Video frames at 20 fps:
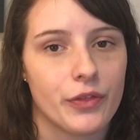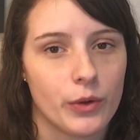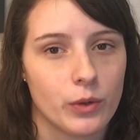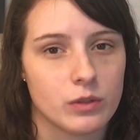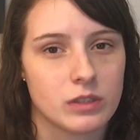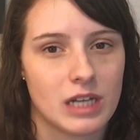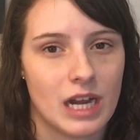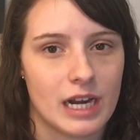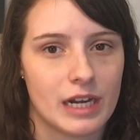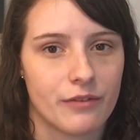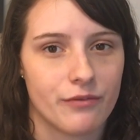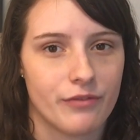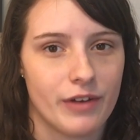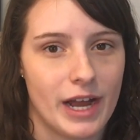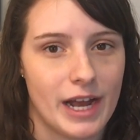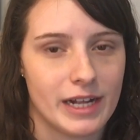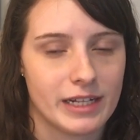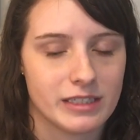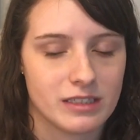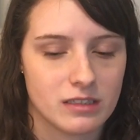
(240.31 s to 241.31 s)
those kind of
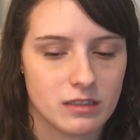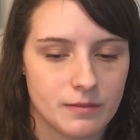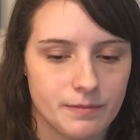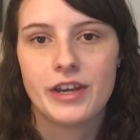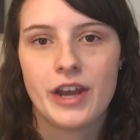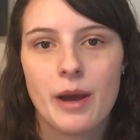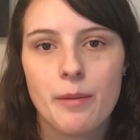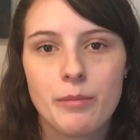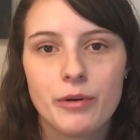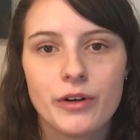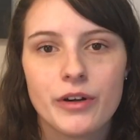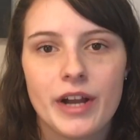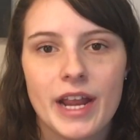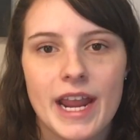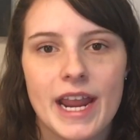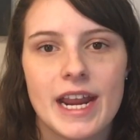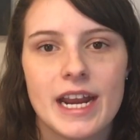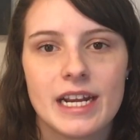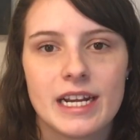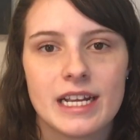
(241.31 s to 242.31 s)
fads. Number
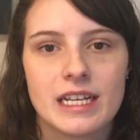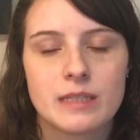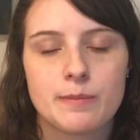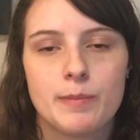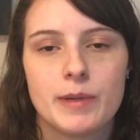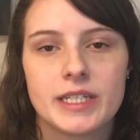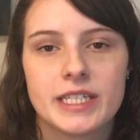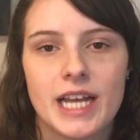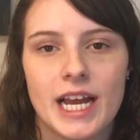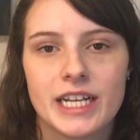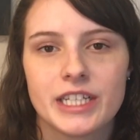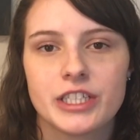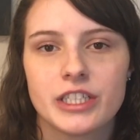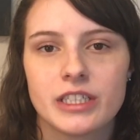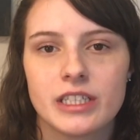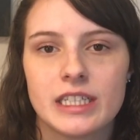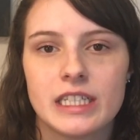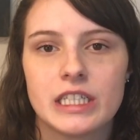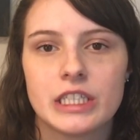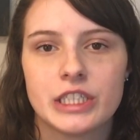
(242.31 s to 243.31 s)
8 is
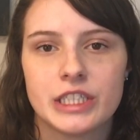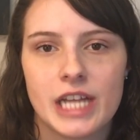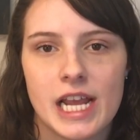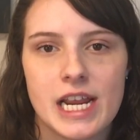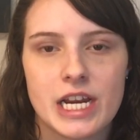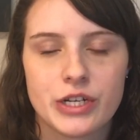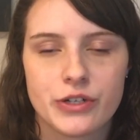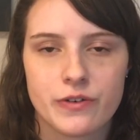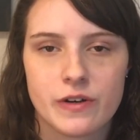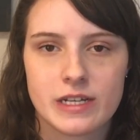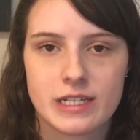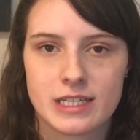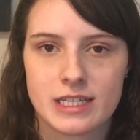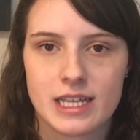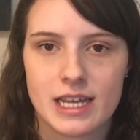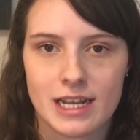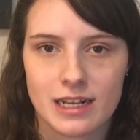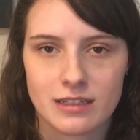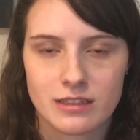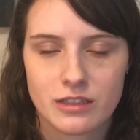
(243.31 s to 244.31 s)
potentially dangerous
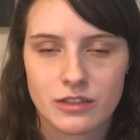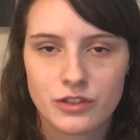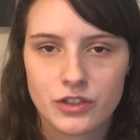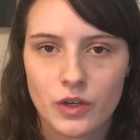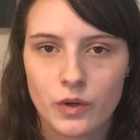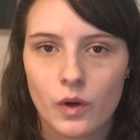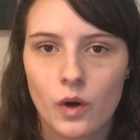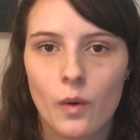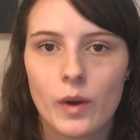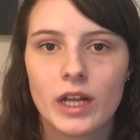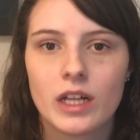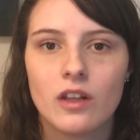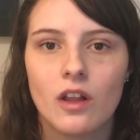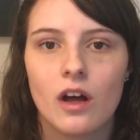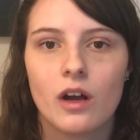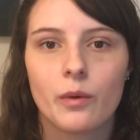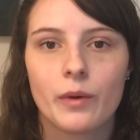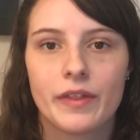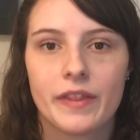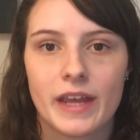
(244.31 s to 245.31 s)
things. So going
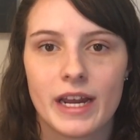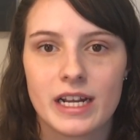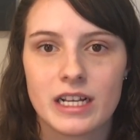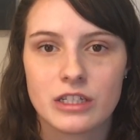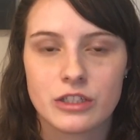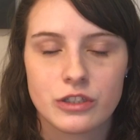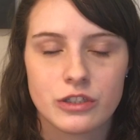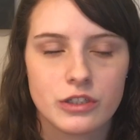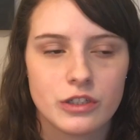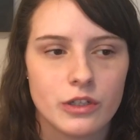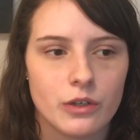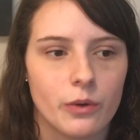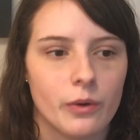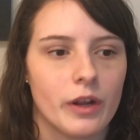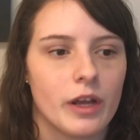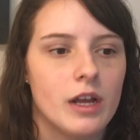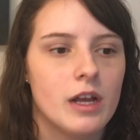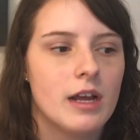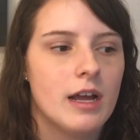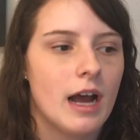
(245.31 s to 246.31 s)
along with getting
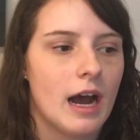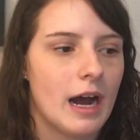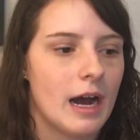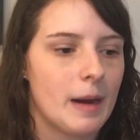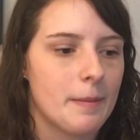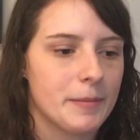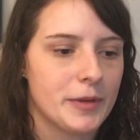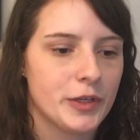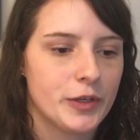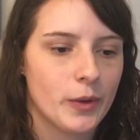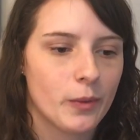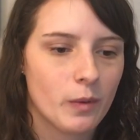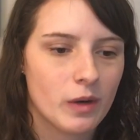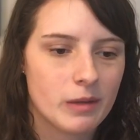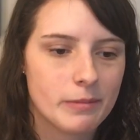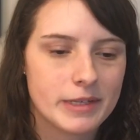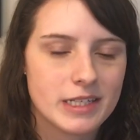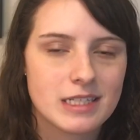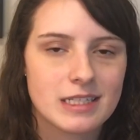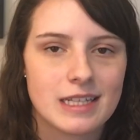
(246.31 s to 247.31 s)
sued, you don't
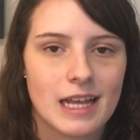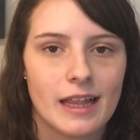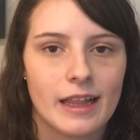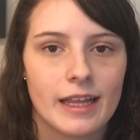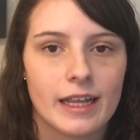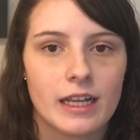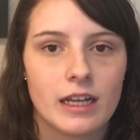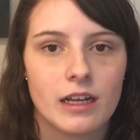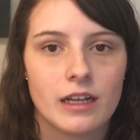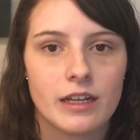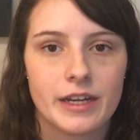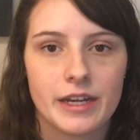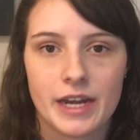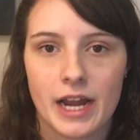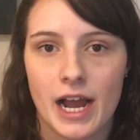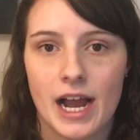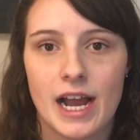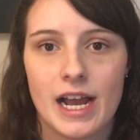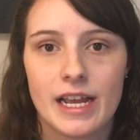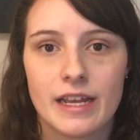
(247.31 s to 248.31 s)
want to be selling
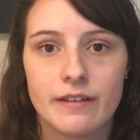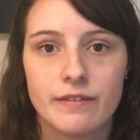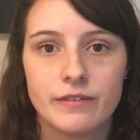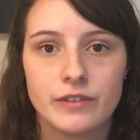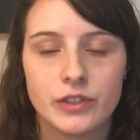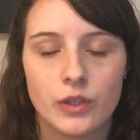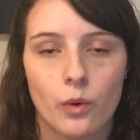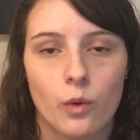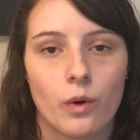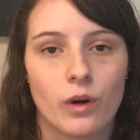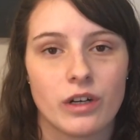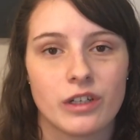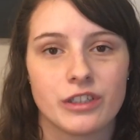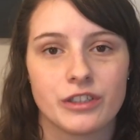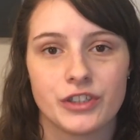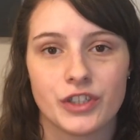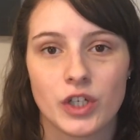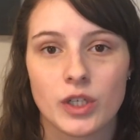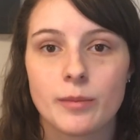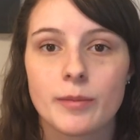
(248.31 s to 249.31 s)
knives
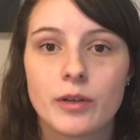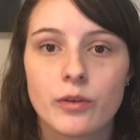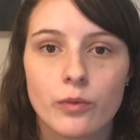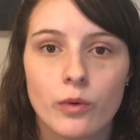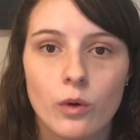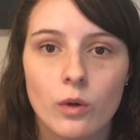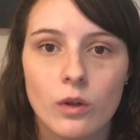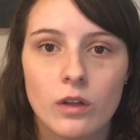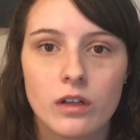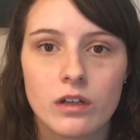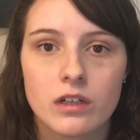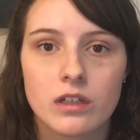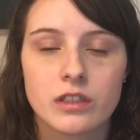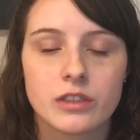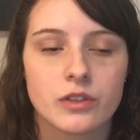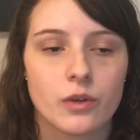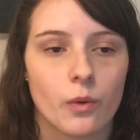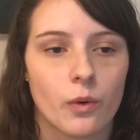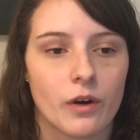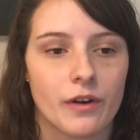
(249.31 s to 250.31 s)
or derma
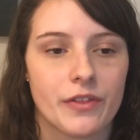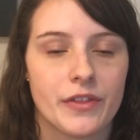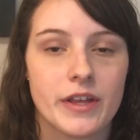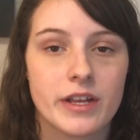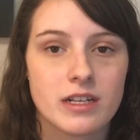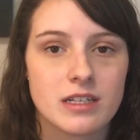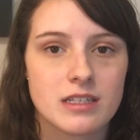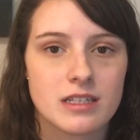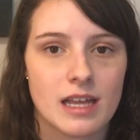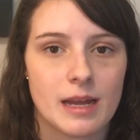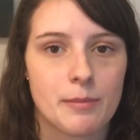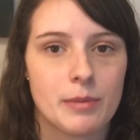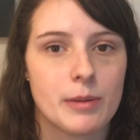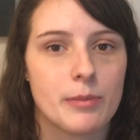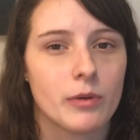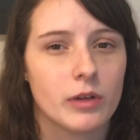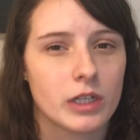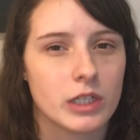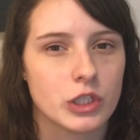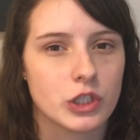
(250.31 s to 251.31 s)
rollers or things that
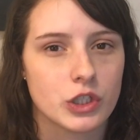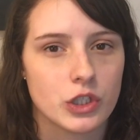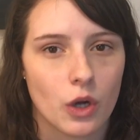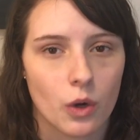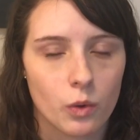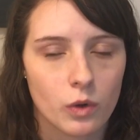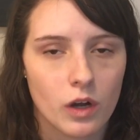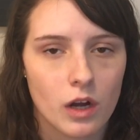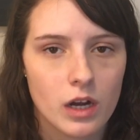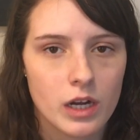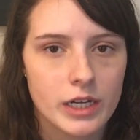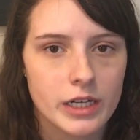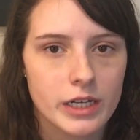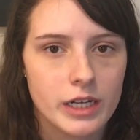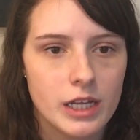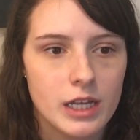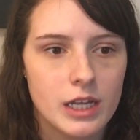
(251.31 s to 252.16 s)
people can choke on,